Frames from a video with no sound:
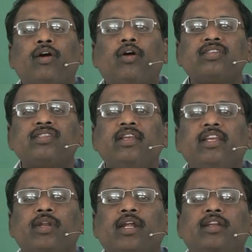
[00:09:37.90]
Because
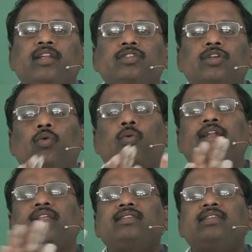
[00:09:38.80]
in your address,
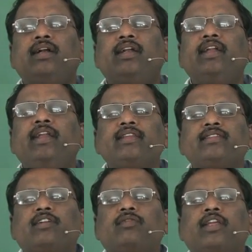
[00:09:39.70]
what is the
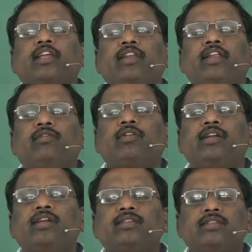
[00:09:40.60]
details that were given in
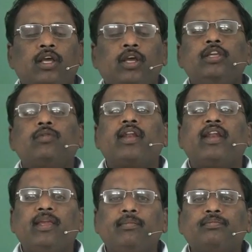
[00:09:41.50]
your address? Your
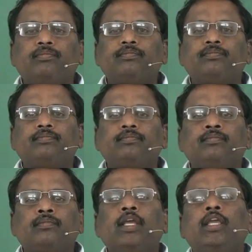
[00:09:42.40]
name,
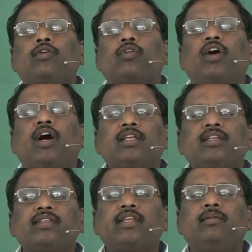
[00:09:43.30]
your
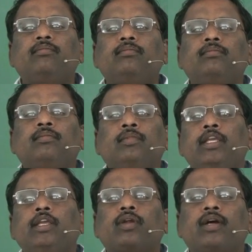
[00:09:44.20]
father's name,
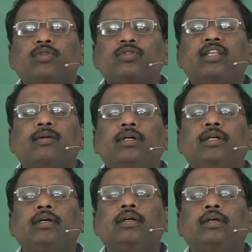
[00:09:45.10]
your house
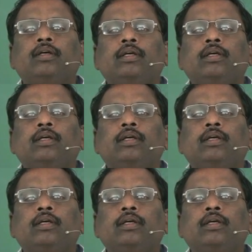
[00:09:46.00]
number,